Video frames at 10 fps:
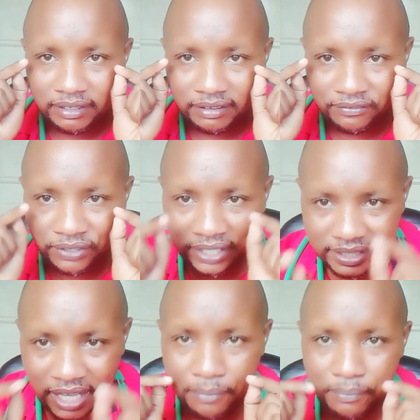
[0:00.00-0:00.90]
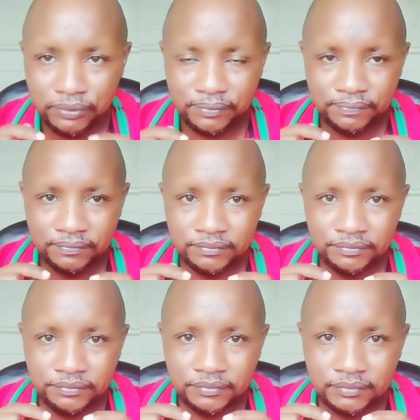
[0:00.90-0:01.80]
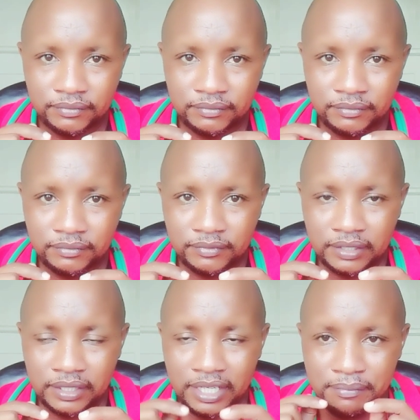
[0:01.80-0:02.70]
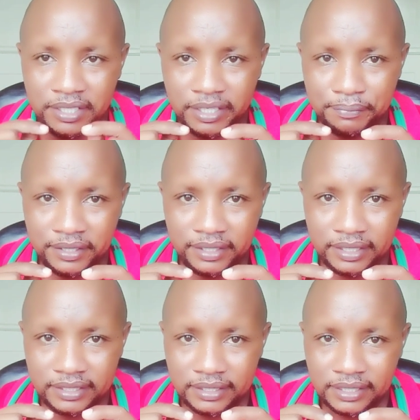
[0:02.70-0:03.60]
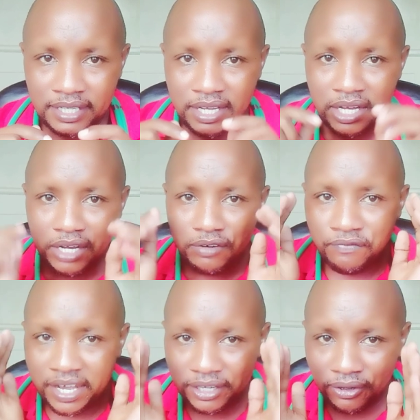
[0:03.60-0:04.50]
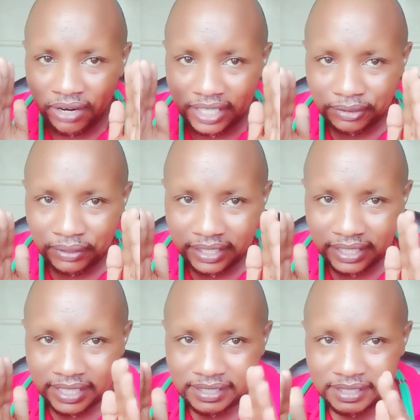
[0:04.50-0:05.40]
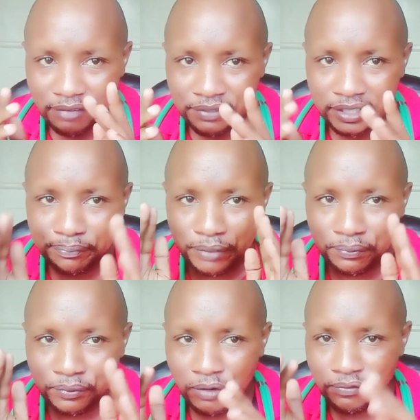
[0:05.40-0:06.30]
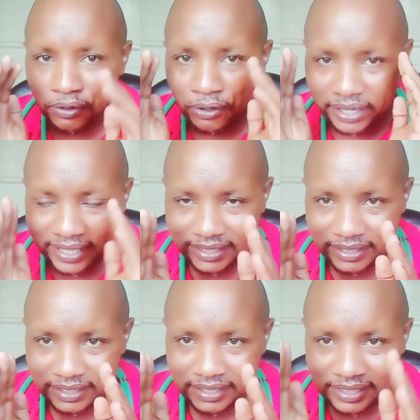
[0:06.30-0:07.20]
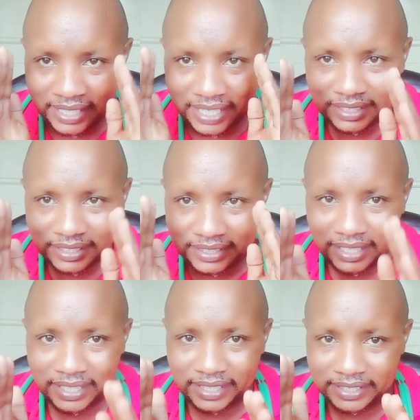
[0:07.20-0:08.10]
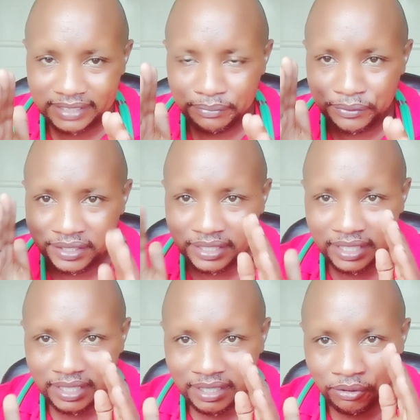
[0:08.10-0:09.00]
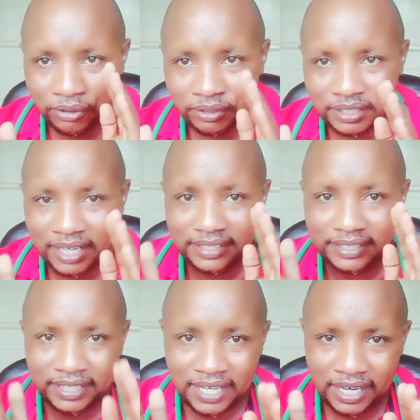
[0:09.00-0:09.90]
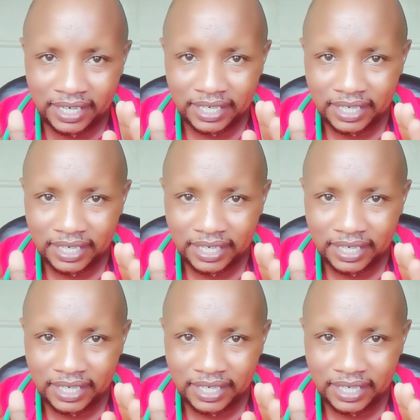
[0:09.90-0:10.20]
For example, let me repeat this. Viral gastroenteritis affects people of all ages. It doesn't select between the old and the young.